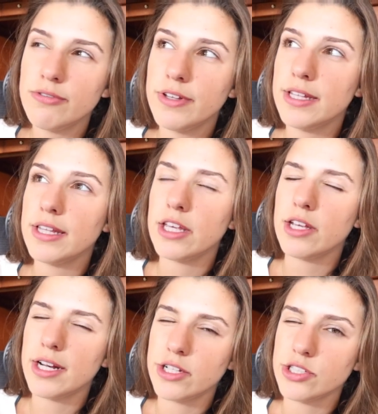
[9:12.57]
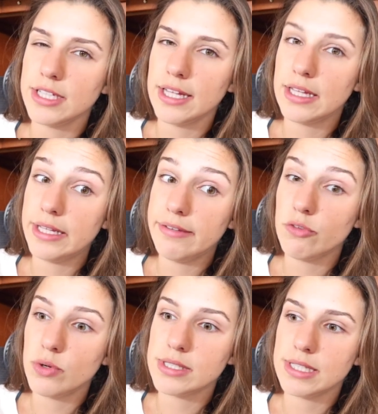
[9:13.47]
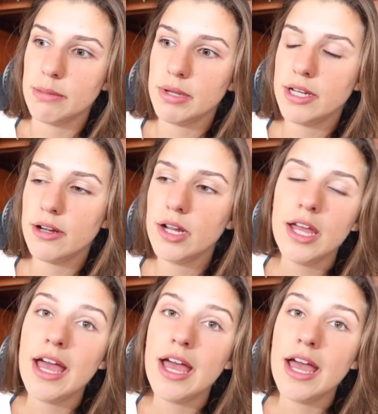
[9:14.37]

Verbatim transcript: feeling like you can actually like live or sleep in here.